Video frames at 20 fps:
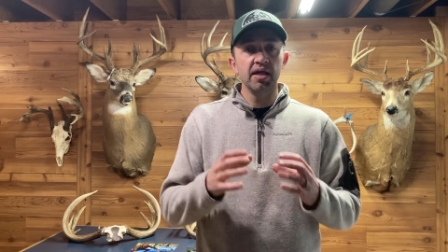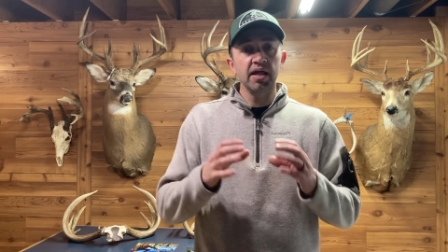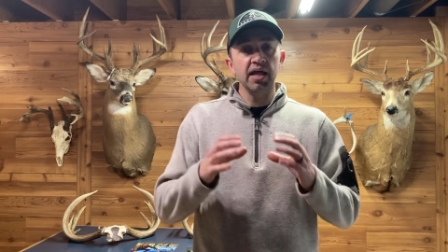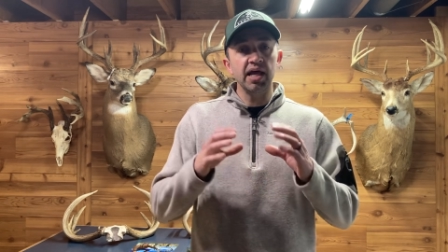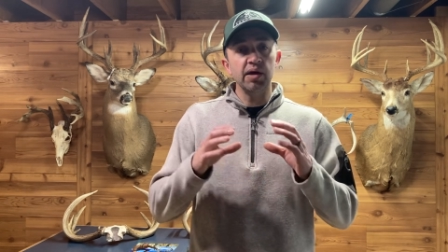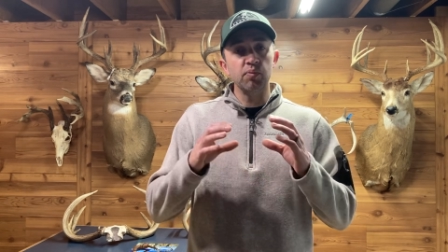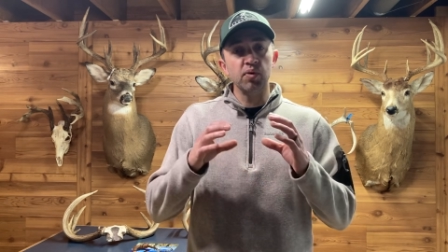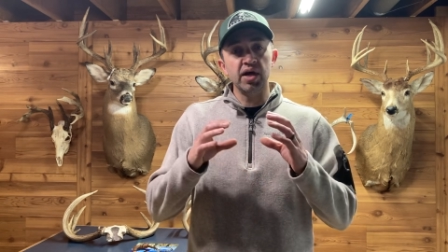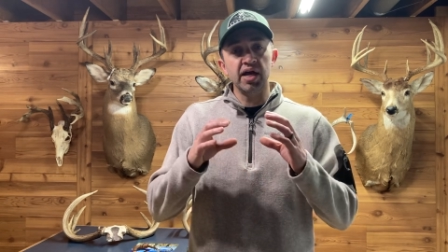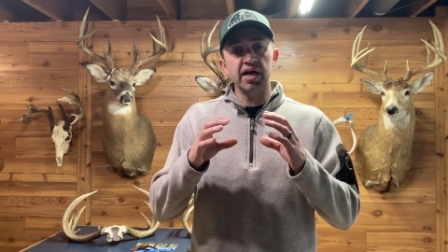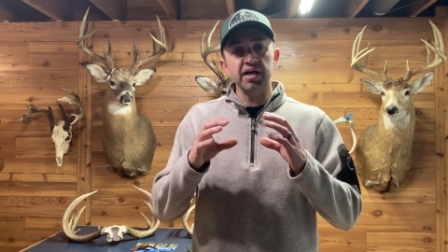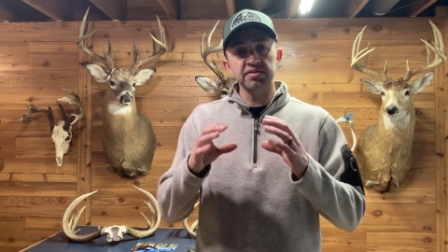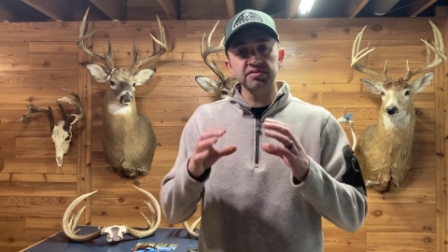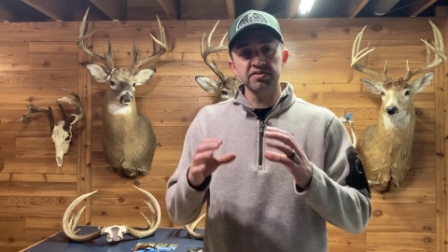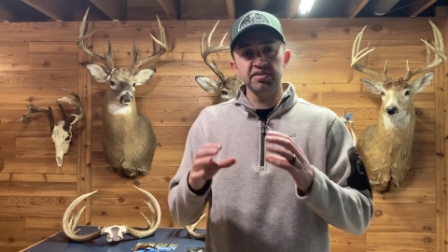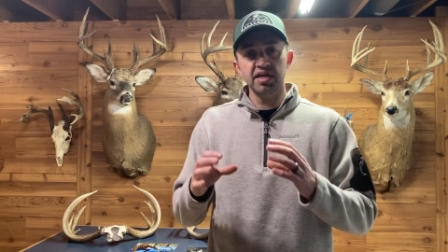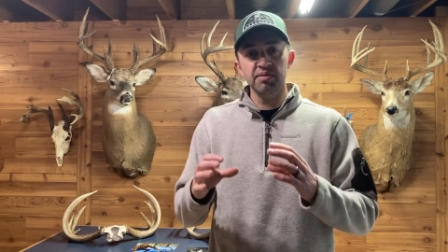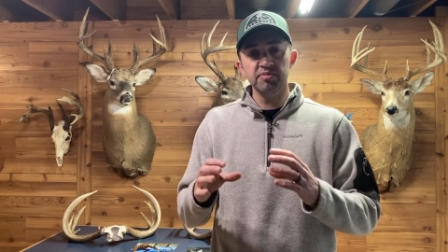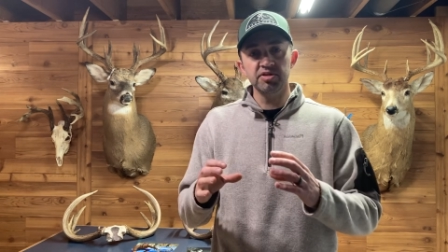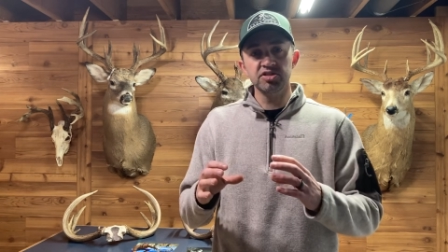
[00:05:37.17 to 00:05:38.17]
And when I
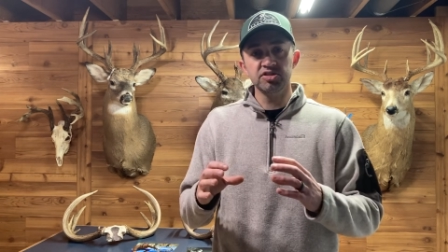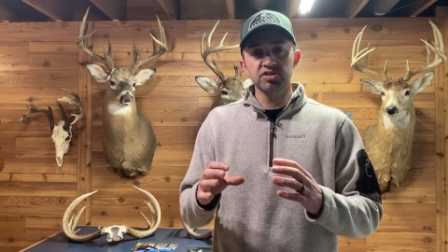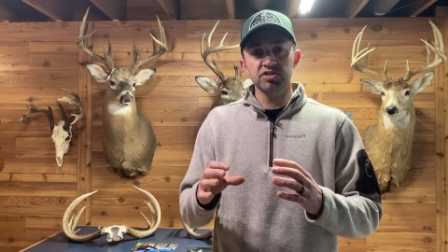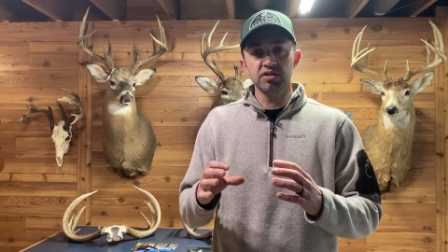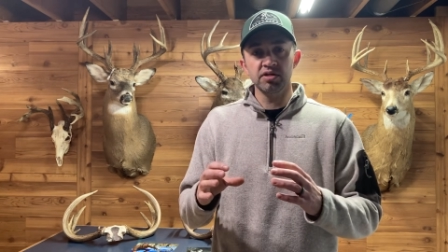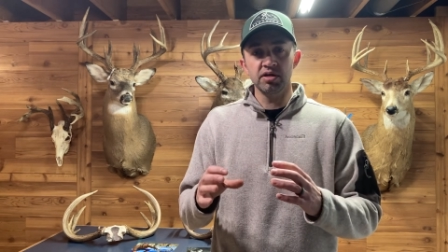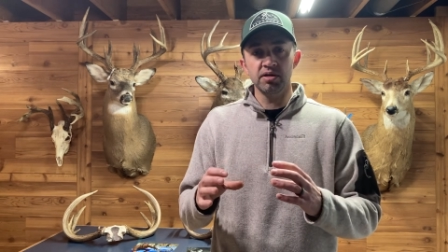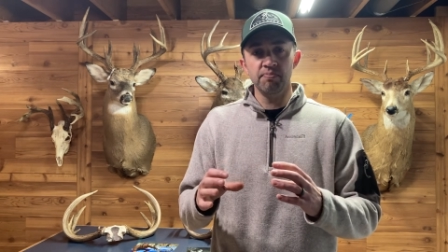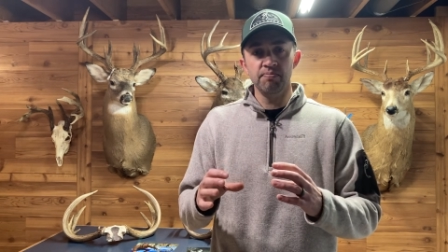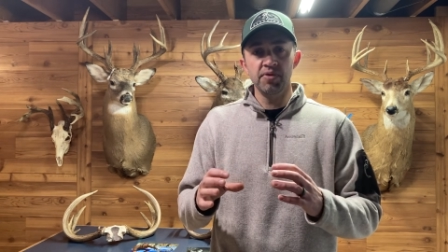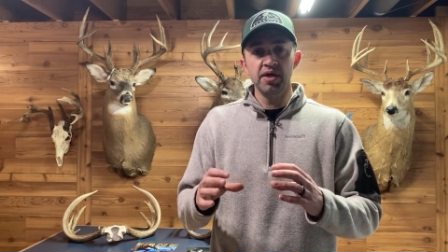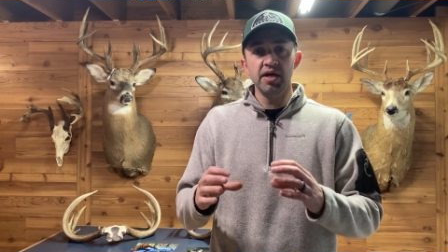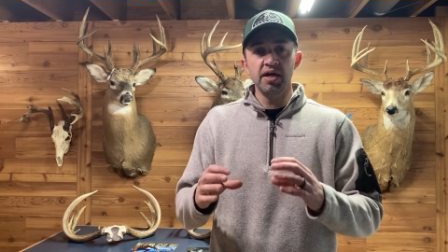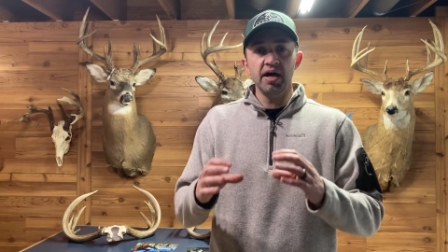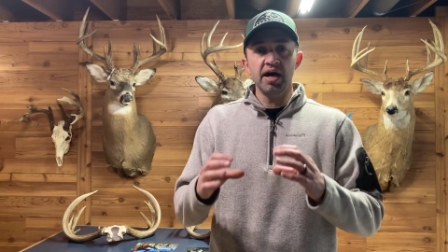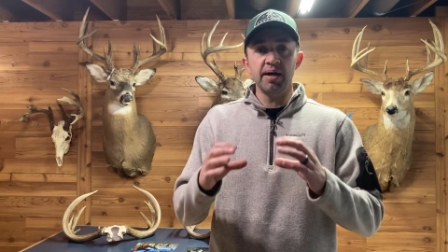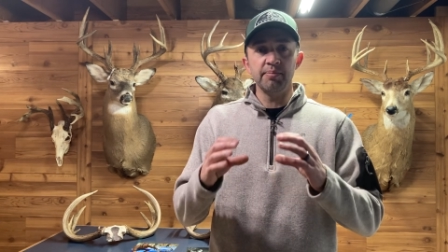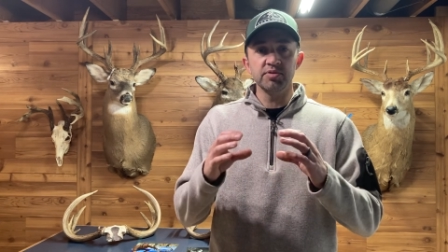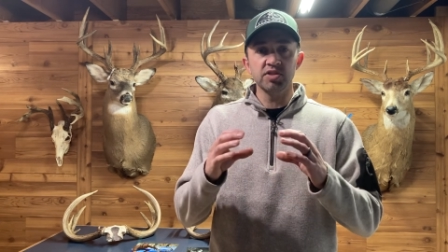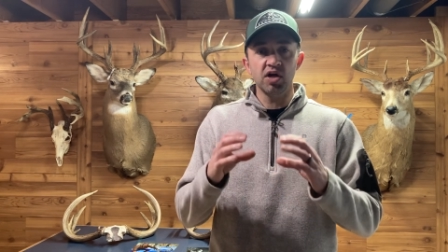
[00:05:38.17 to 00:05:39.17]
say mature,
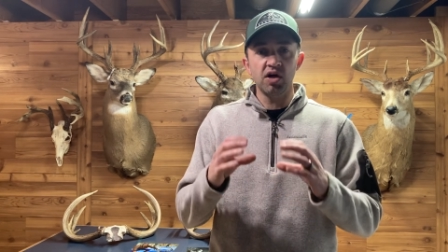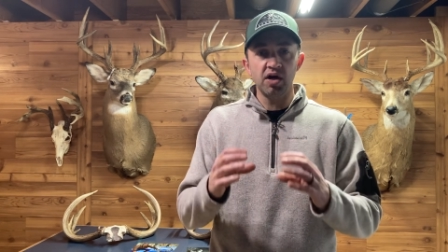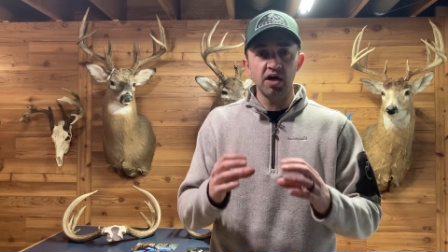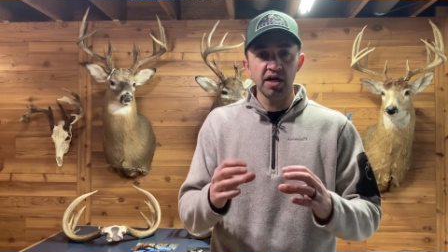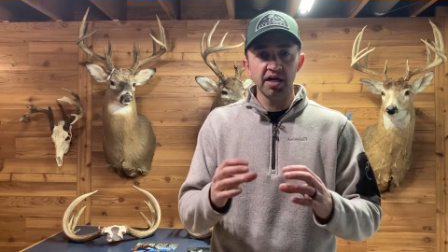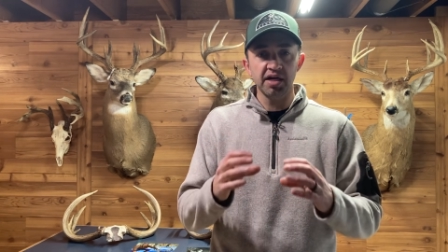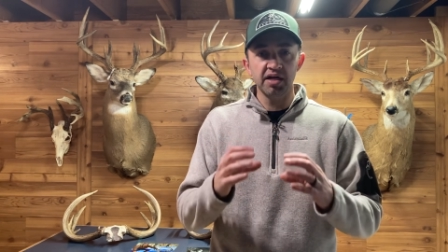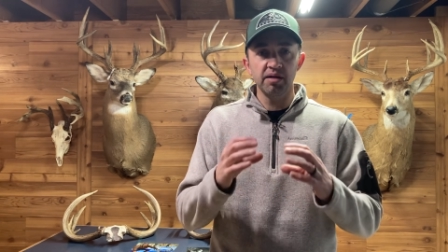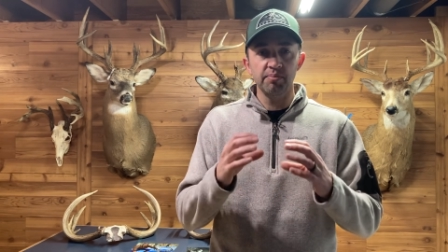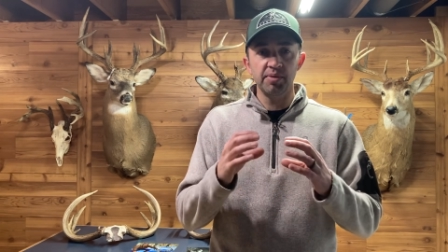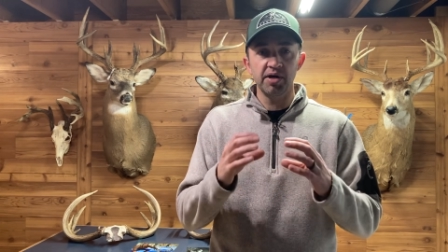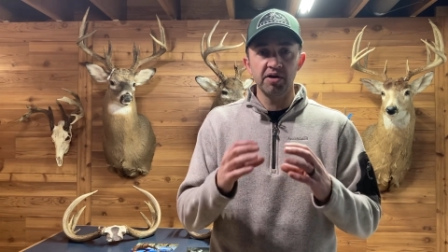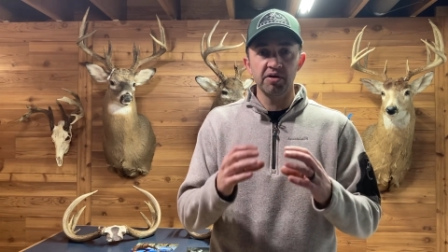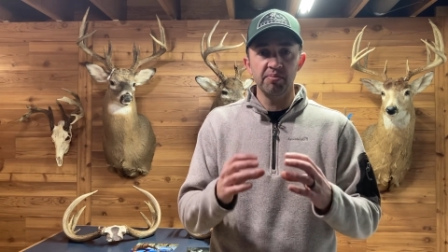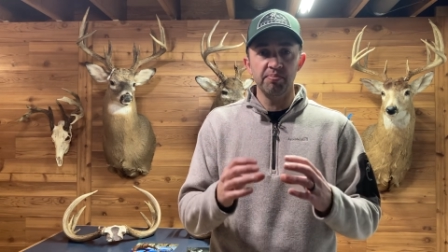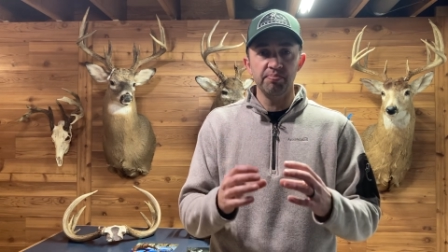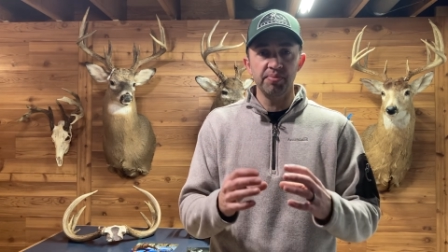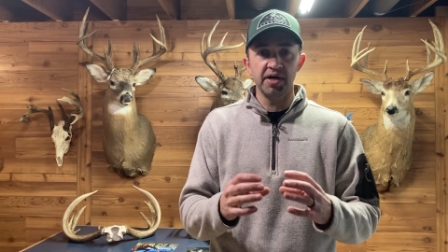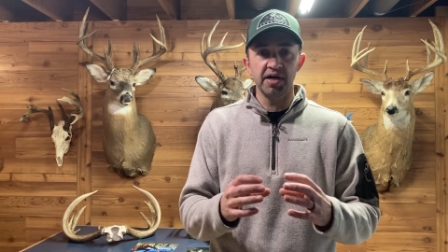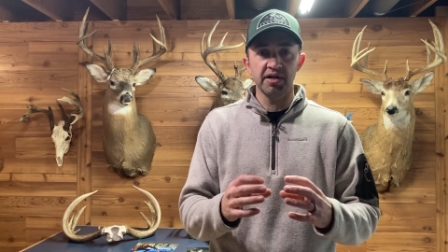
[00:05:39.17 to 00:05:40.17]
I'm talking about a
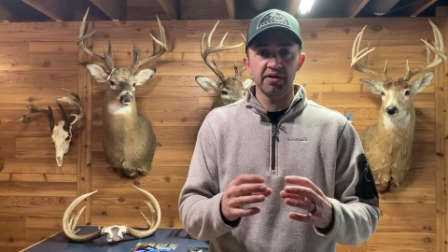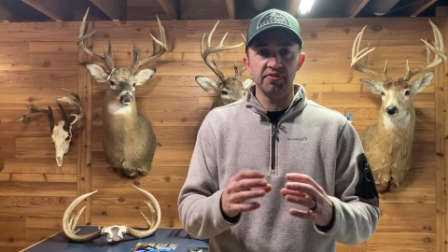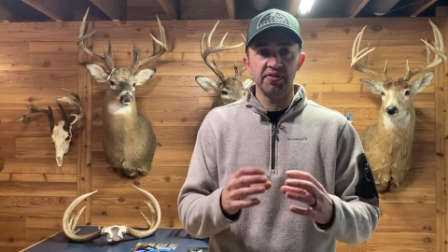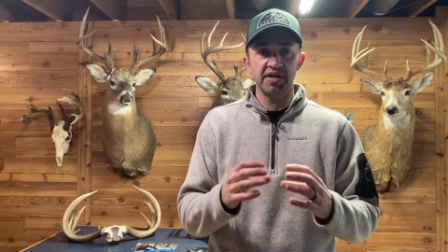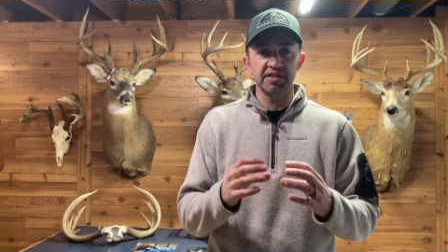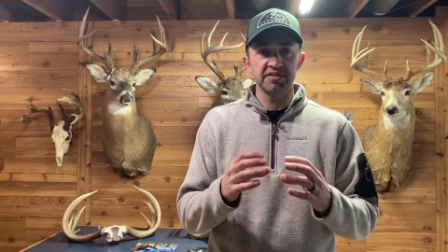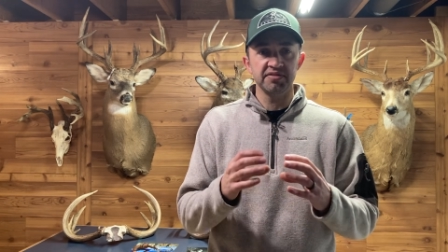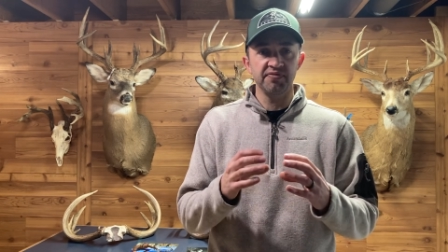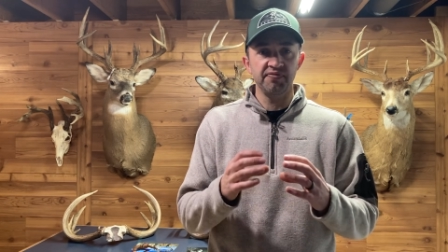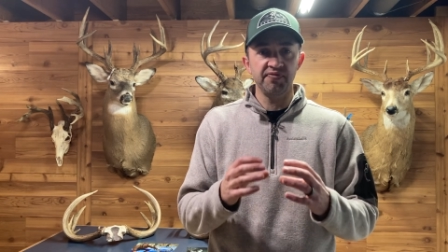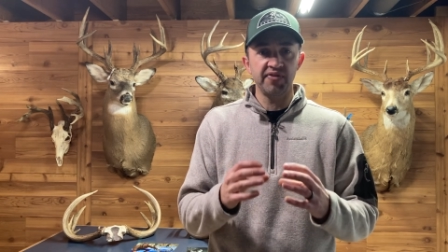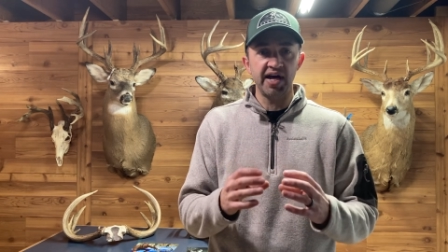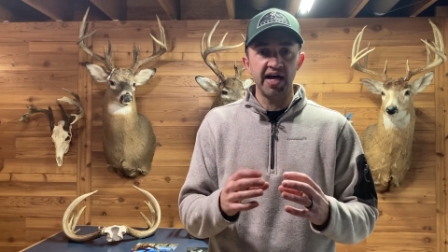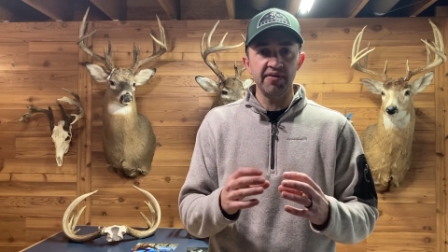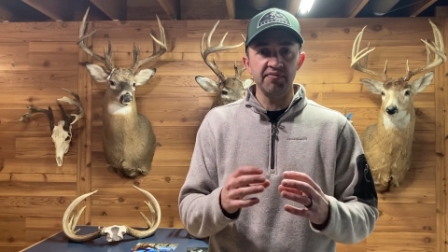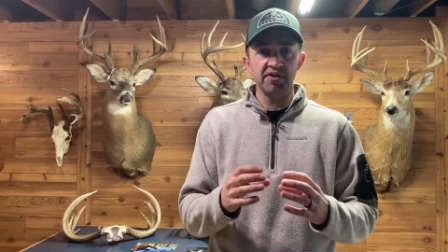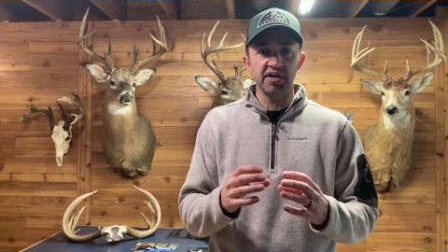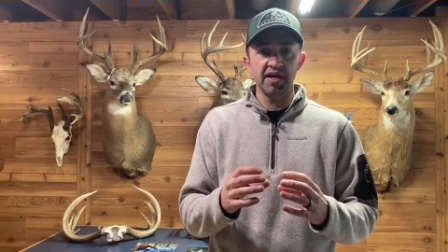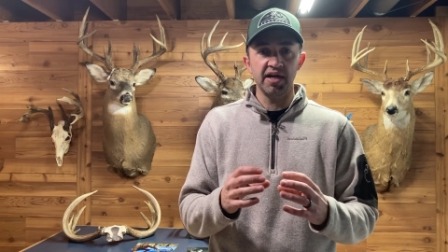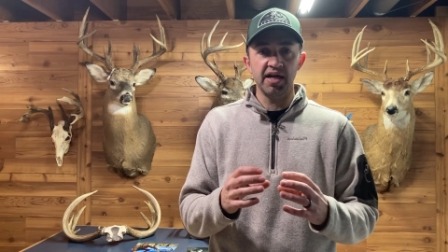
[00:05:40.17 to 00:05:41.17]
buck that's
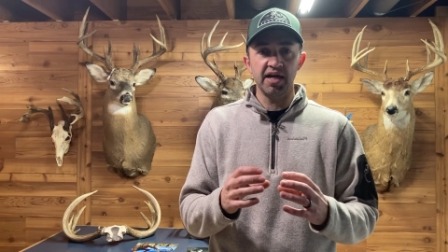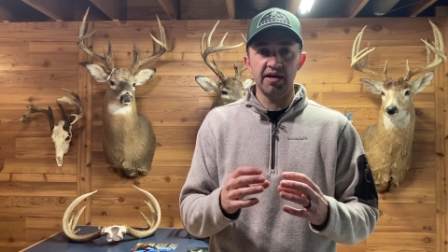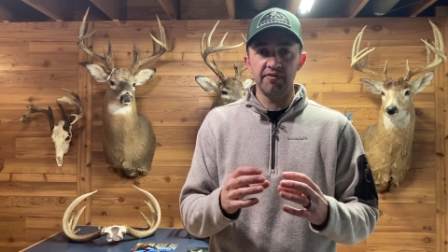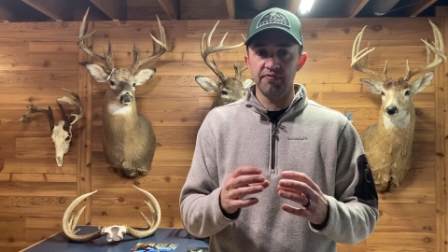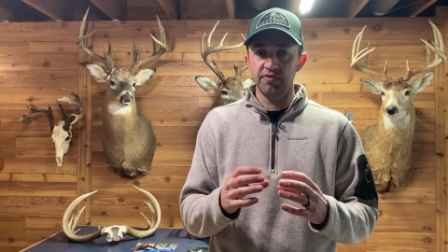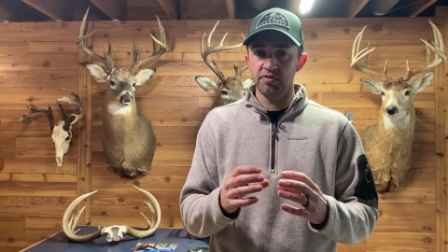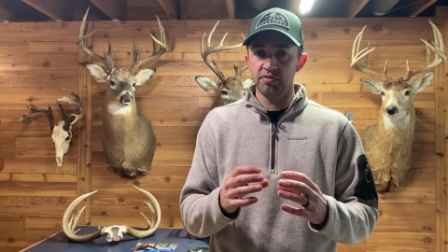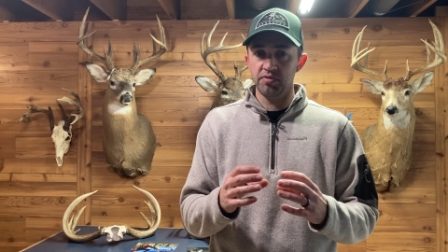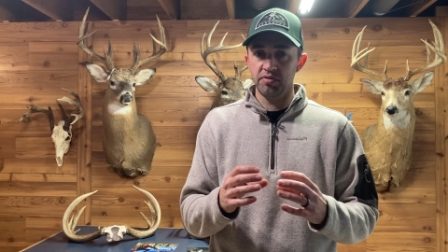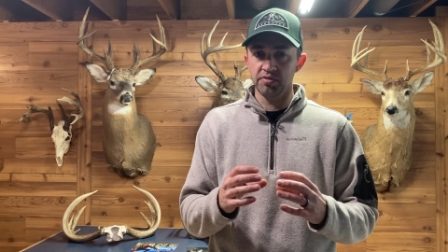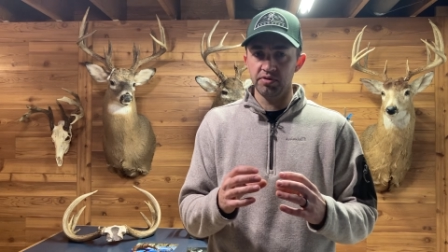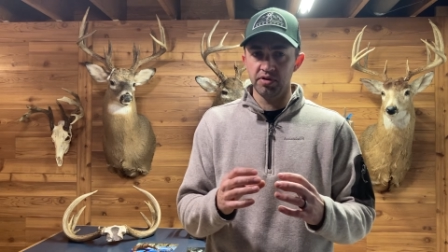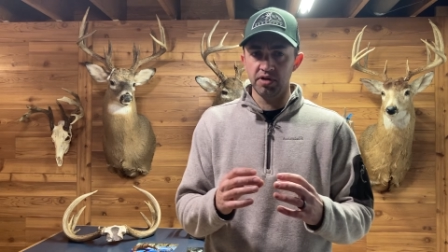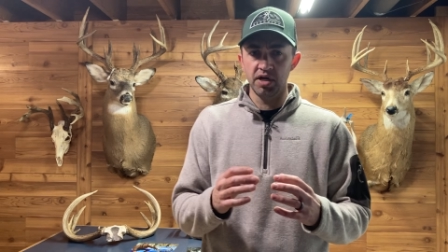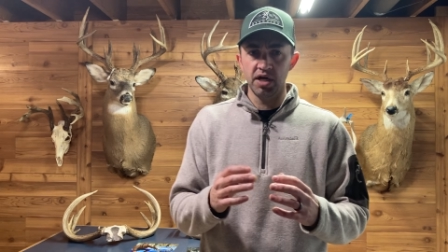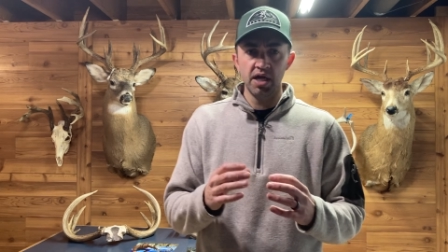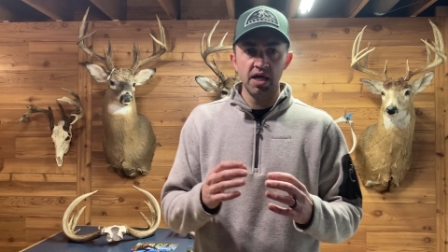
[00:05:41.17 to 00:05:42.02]
5.5 or older.